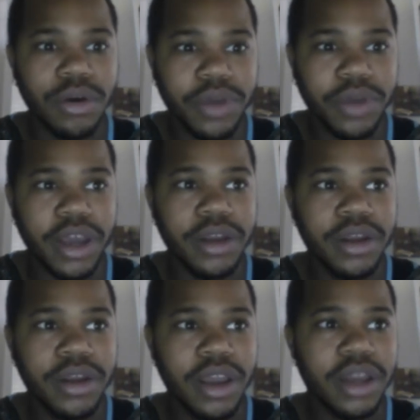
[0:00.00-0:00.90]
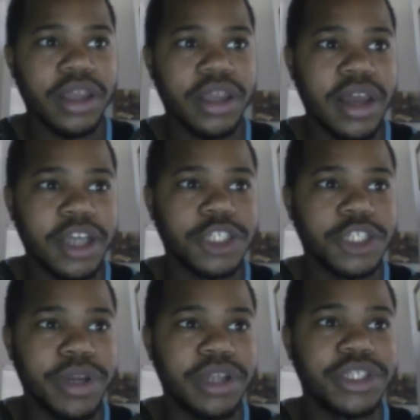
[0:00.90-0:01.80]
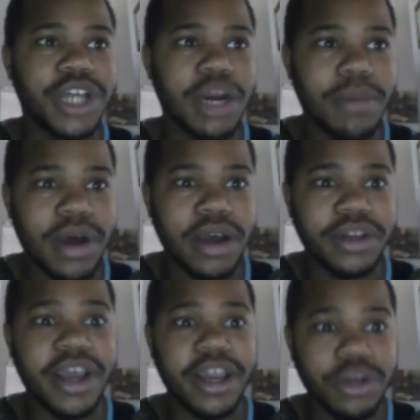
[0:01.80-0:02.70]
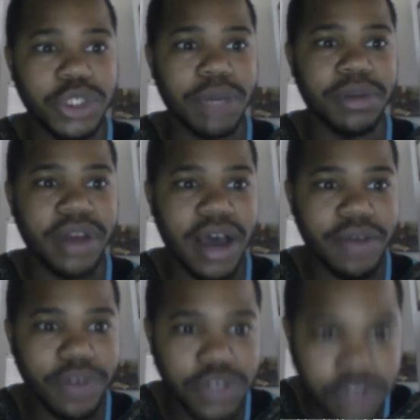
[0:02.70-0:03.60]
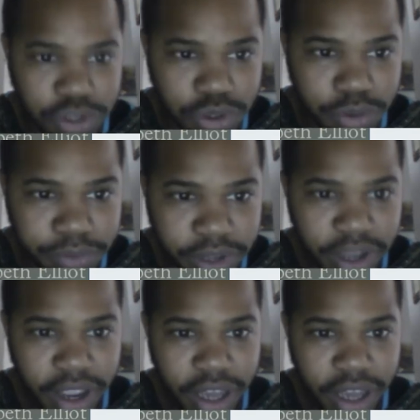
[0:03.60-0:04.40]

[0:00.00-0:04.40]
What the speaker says: Okay? And again, as you read in Daniel chapter 9, verse 2,